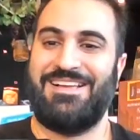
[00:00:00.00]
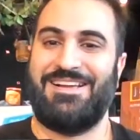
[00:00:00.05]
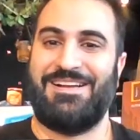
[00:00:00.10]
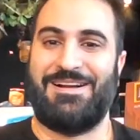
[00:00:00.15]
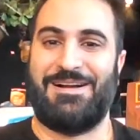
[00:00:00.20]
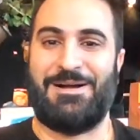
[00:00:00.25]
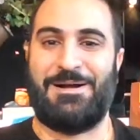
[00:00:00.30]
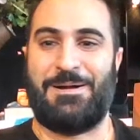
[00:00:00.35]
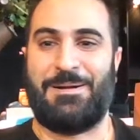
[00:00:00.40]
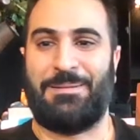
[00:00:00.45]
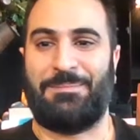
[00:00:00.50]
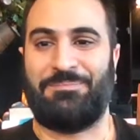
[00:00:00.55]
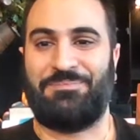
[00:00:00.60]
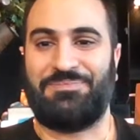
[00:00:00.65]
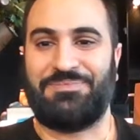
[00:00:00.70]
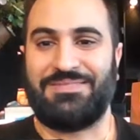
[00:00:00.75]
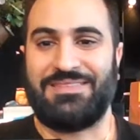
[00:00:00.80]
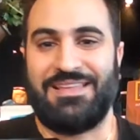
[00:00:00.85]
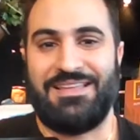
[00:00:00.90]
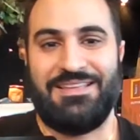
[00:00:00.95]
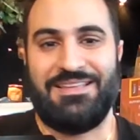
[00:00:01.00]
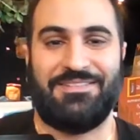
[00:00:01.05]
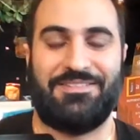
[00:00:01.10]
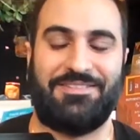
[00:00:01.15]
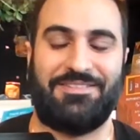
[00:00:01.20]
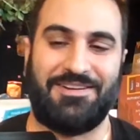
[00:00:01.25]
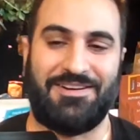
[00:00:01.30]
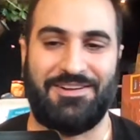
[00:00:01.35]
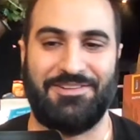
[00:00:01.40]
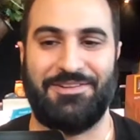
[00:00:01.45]

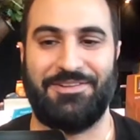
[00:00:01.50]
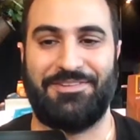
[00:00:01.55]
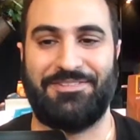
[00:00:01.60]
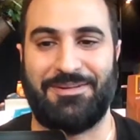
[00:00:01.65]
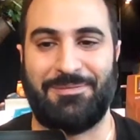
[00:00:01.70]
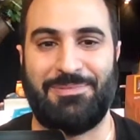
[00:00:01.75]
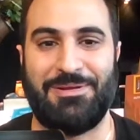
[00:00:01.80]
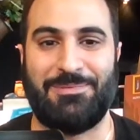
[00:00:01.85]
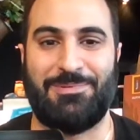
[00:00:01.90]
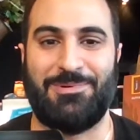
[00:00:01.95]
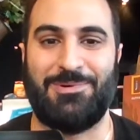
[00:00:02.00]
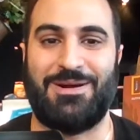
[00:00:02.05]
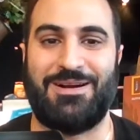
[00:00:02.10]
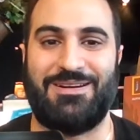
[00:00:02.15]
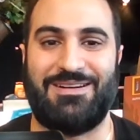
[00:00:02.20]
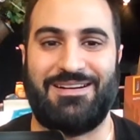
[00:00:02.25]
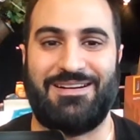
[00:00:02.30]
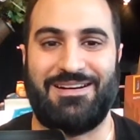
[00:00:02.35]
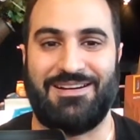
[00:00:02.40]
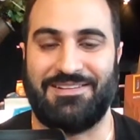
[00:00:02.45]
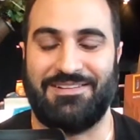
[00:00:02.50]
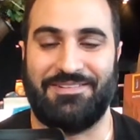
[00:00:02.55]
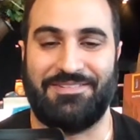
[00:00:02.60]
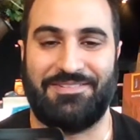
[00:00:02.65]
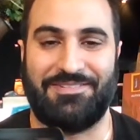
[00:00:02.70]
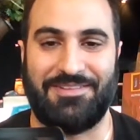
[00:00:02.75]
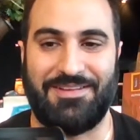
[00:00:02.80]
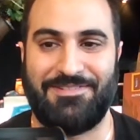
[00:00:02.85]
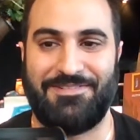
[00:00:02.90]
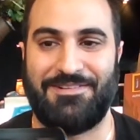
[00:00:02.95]
So I know some people are going to
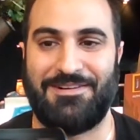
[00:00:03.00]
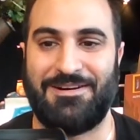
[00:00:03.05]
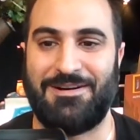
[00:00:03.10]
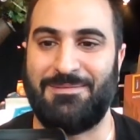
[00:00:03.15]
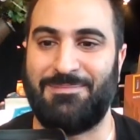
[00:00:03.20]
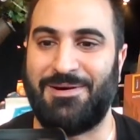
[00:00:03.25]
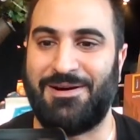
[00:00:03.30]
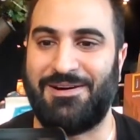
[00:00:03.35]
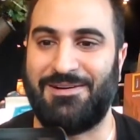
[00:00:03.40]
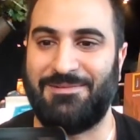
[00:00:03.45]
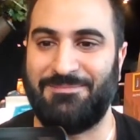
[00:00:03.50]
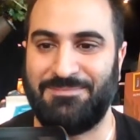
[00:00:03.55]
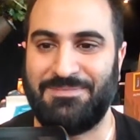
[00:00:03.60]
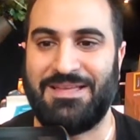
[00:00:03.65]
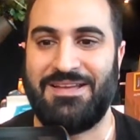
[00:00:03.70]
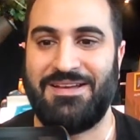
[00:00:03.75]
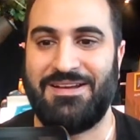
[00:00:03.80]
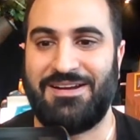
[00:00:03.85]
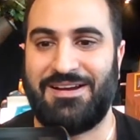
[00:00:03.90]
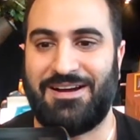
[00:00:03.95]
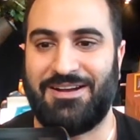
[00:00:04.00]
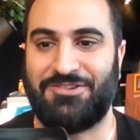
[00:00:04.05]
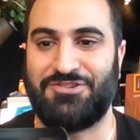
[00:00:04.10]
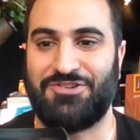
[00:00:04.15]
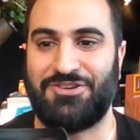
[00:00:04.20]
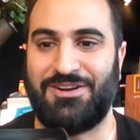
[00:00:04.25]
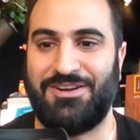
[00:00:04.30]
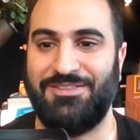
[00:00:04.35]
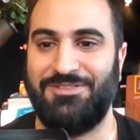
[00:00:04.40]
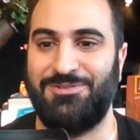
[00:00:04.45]
suffer, but I'll
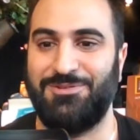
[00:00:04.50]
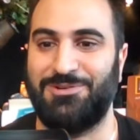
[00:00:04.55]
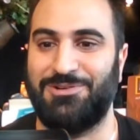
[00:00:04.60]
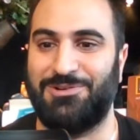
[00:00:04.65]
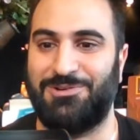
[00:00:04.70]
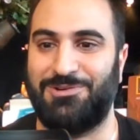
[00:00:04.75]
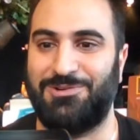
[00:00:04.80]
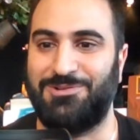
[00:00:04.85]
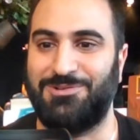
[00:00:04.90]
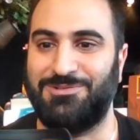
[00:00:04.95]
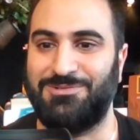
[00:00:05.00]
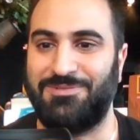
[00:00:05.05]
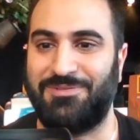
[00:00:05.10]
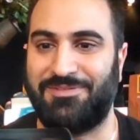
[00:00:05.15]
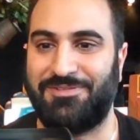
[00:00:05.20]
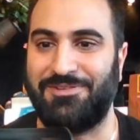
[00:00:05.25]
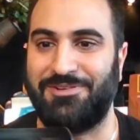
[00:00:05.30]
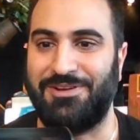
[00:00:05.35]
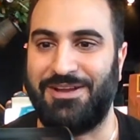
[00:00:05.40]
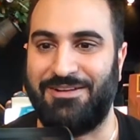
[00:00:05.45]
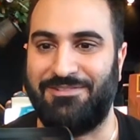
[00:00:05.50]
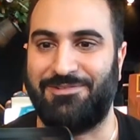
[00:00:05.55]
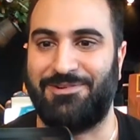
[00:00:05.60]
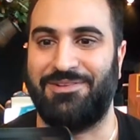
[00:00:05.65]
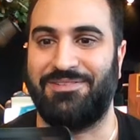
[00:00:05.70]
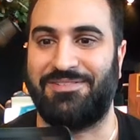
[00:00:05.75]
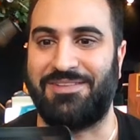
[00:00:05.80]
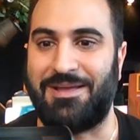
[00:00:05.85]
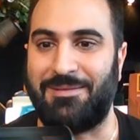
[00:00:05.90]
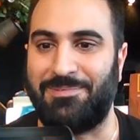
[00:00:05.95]
try and do it all so
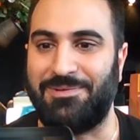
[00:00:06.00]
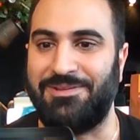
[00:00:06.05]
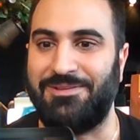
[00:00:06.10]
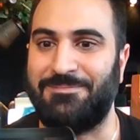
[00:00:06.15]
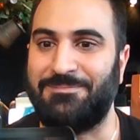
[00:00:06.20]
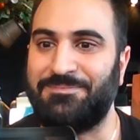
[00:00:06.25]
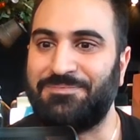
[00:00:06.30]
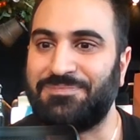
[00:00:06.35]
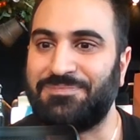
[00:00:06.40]
everyone's happy.